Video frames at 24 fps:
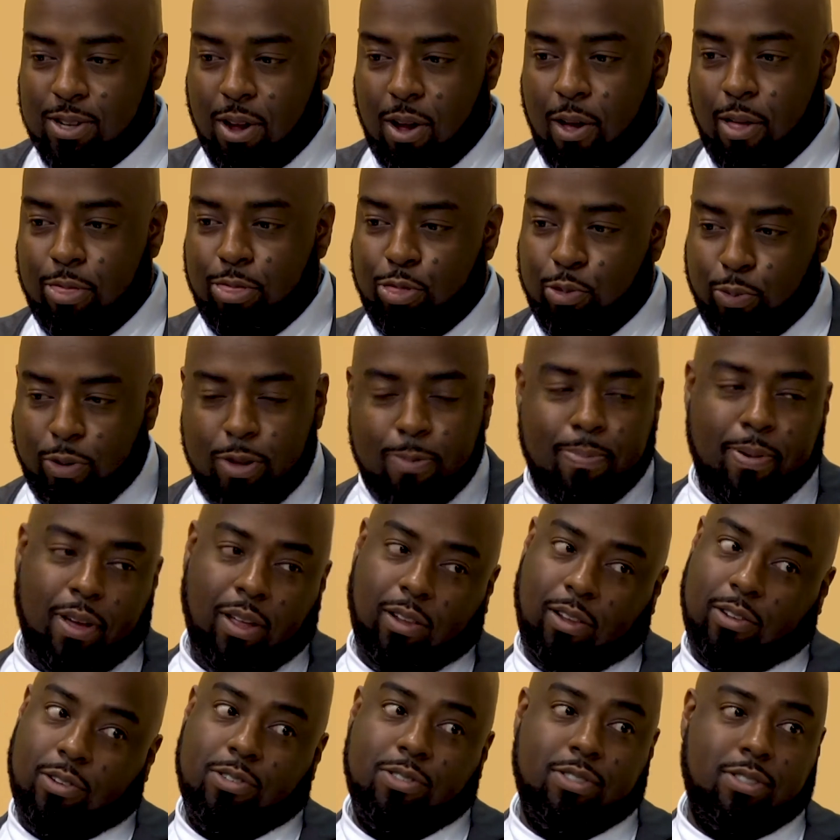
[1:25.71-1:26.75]
on three
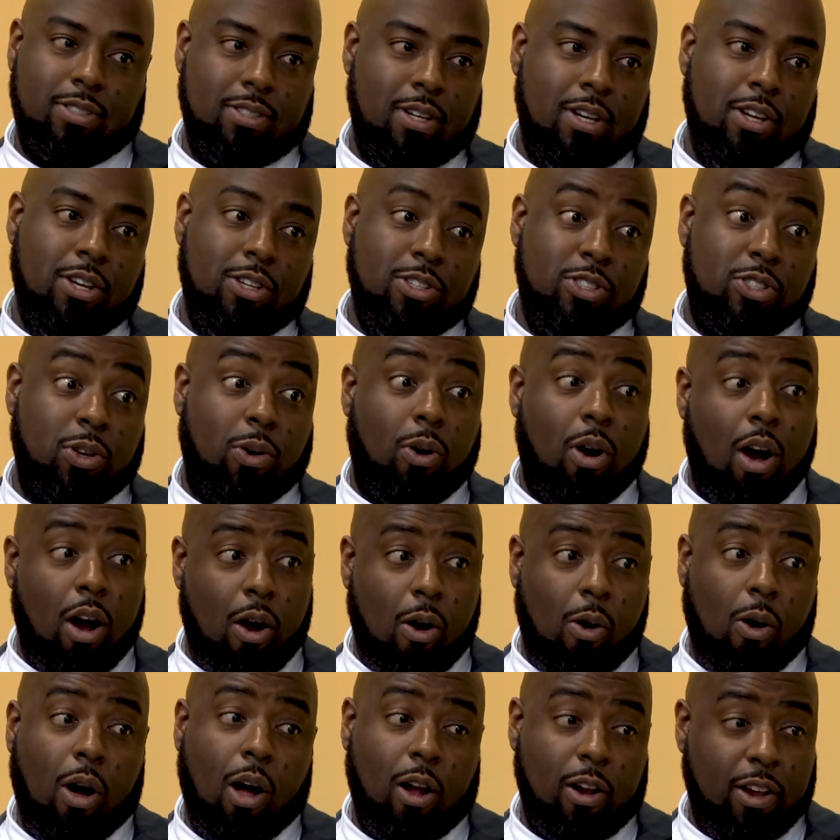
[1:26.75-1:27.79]
pillars, so
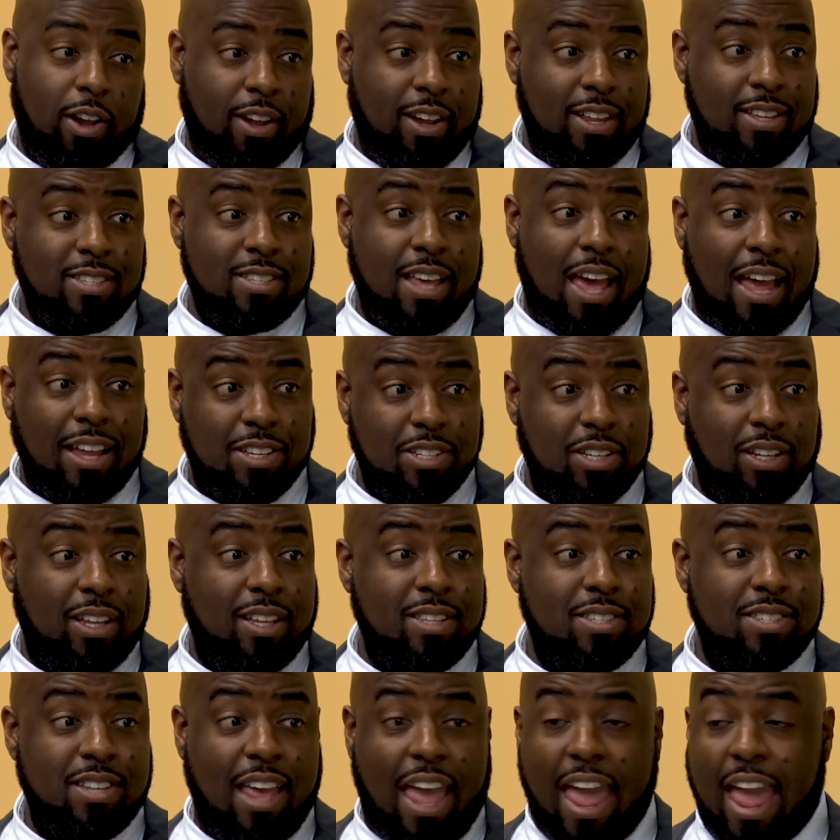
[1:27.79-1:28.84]
wholeheartedness,
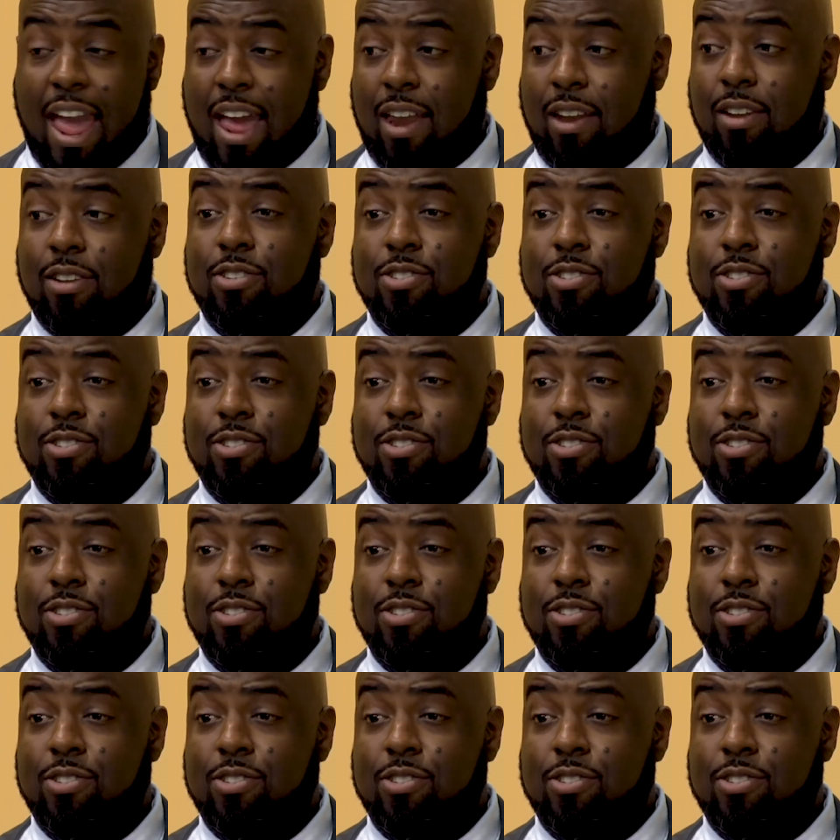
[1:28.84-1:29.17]
excellence, and